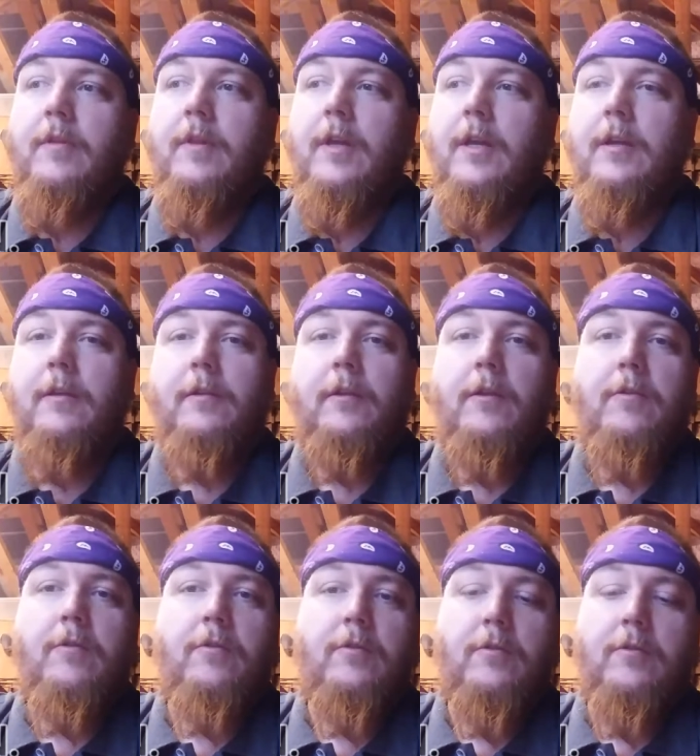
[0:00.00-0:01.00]
the
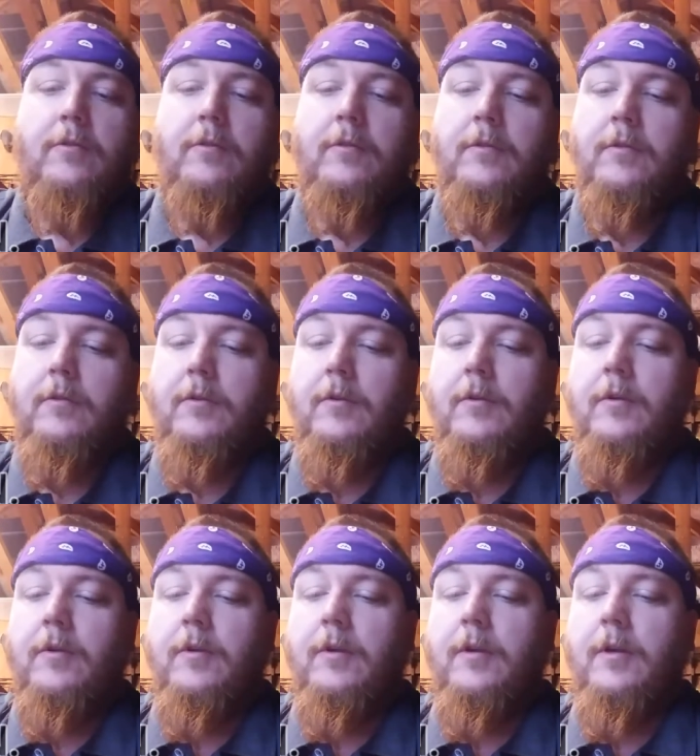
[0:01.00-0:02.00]
local
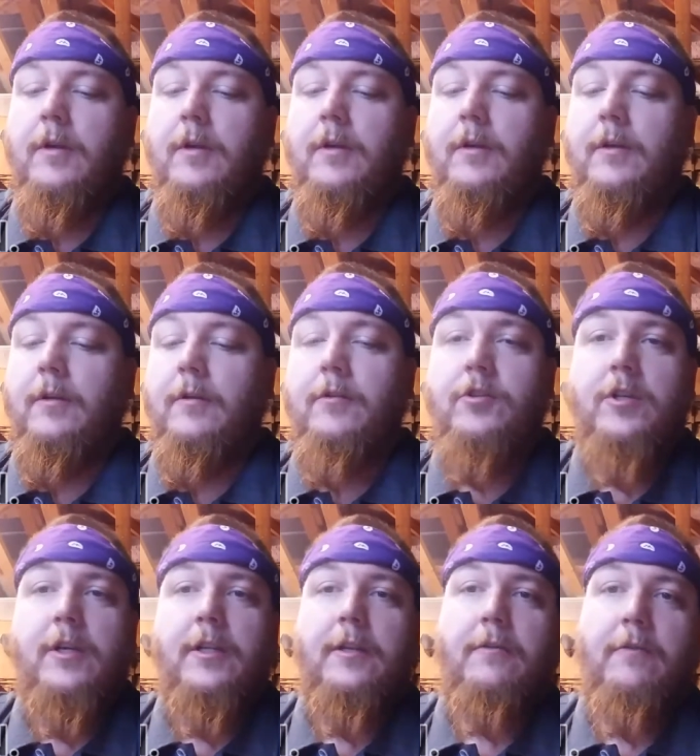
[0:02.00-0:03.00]
uh,
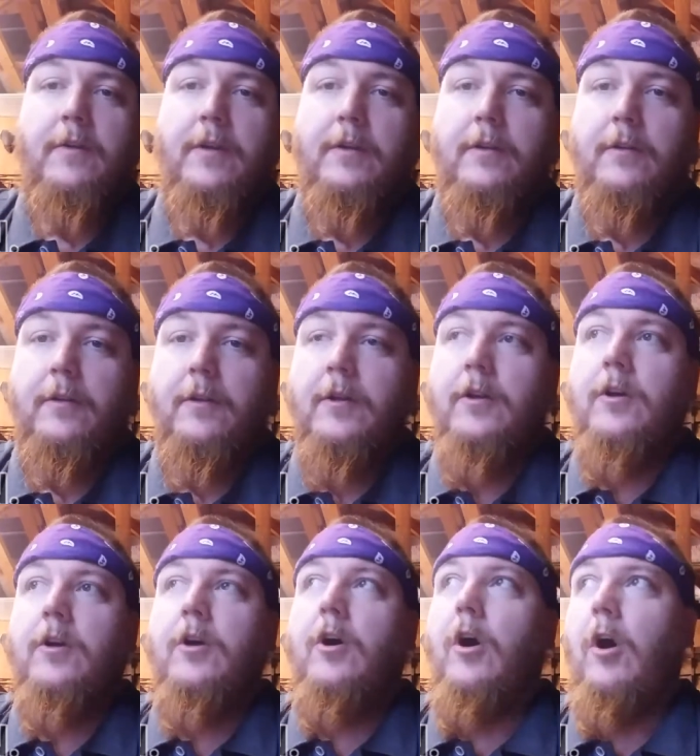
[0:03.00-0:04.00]
Jigglyville
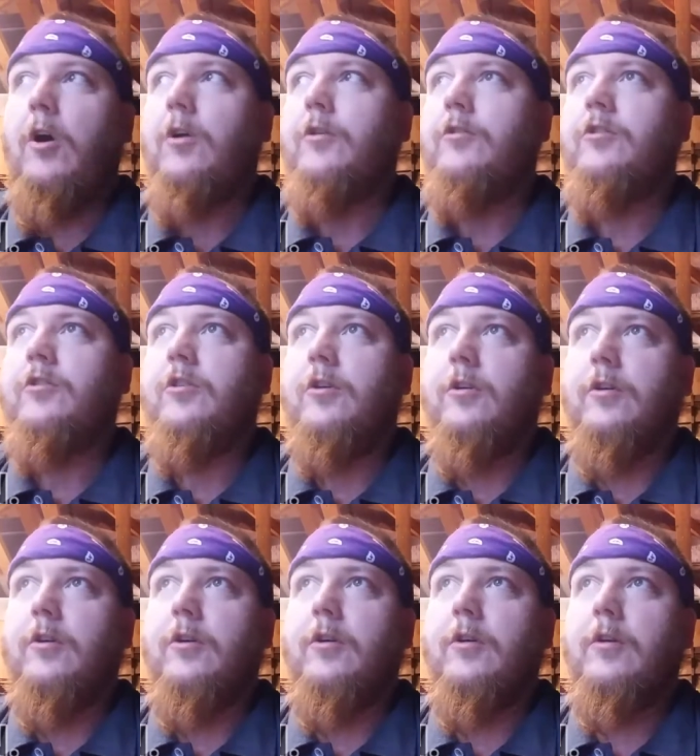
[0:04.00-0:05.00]
All
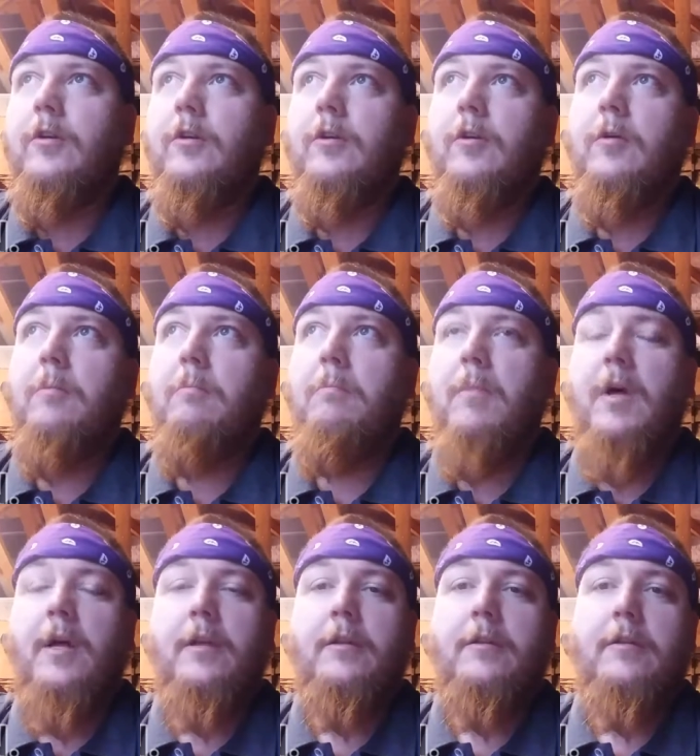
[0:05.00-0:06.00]
Star
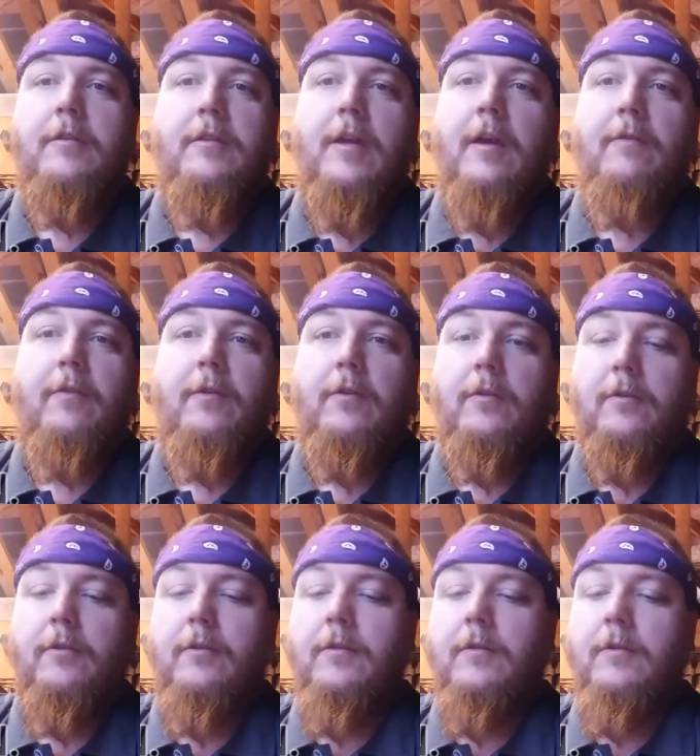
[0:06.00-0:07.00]
Mud Devil